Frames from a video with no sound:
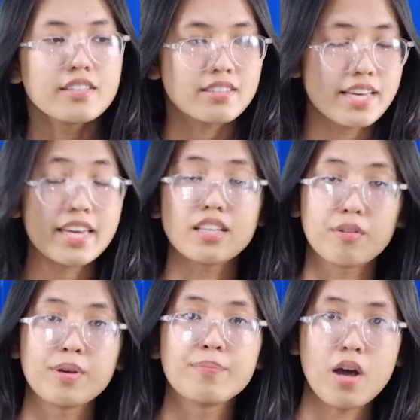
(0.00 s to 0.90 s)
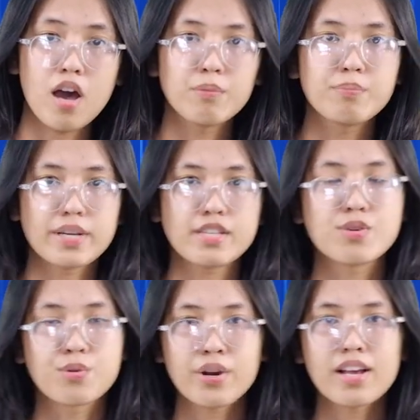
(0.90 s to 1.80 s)
Thinking of him helped me
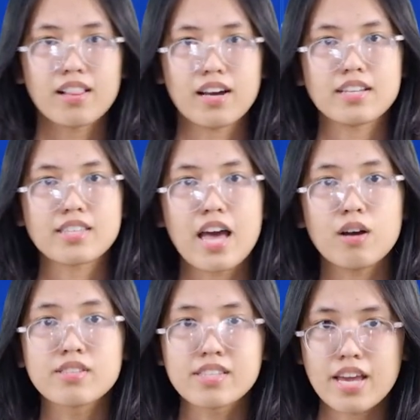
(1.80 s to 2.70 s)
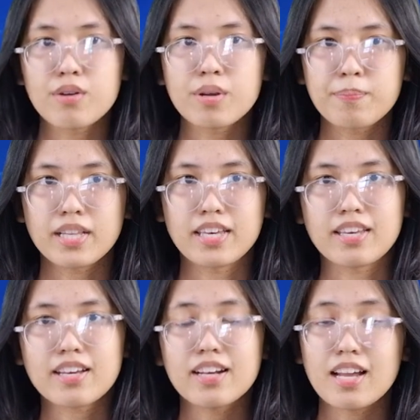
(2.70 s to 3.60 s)
to realize how
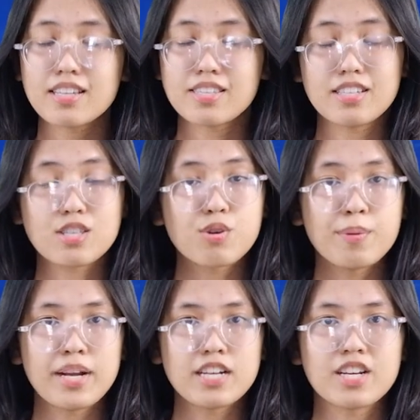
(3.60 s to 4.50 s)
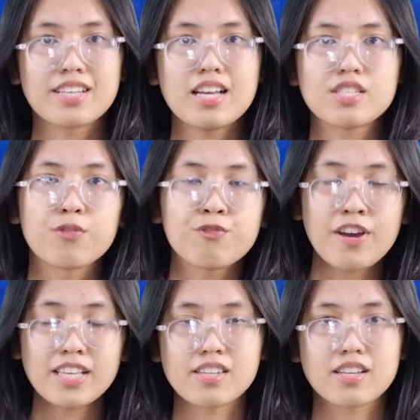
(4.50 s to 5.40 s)
terribly class discrimination has
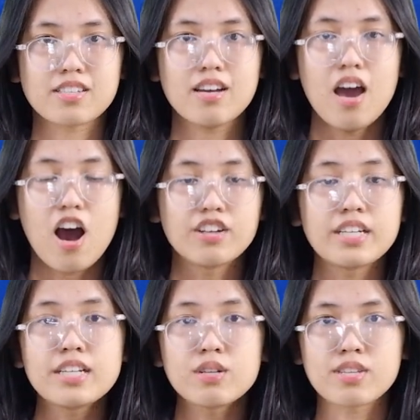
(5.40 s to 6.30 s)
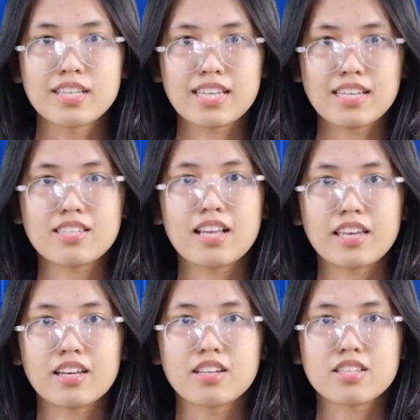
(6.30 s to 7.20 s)
affected our innocent kids
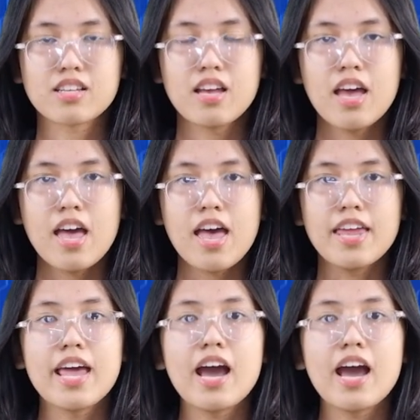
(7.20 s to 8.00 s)
like us, and